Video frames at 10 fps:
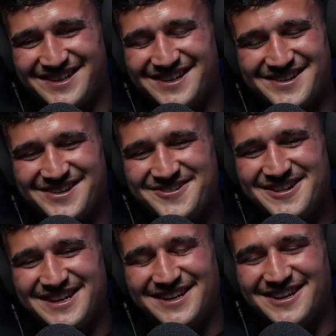don't know,
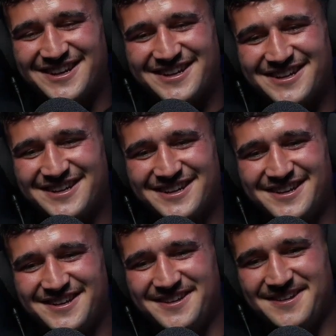like,
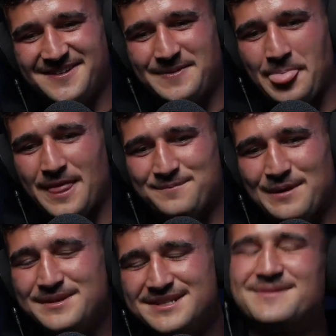
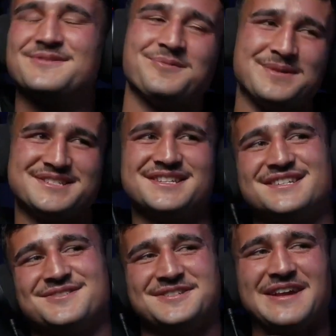probably something with
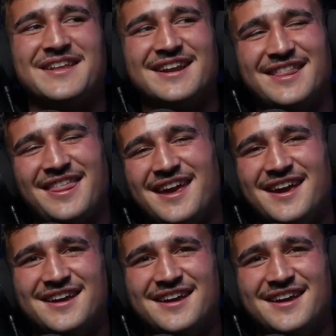business or something like that.